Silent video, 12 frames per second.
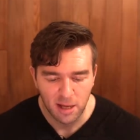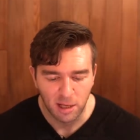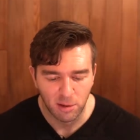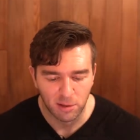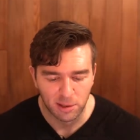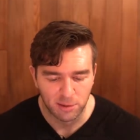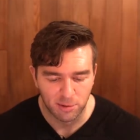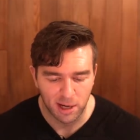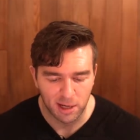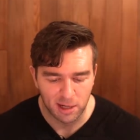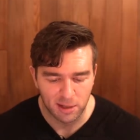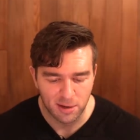You look
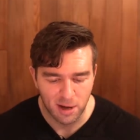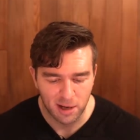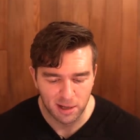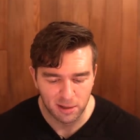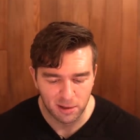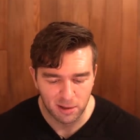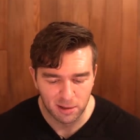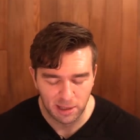great and not at all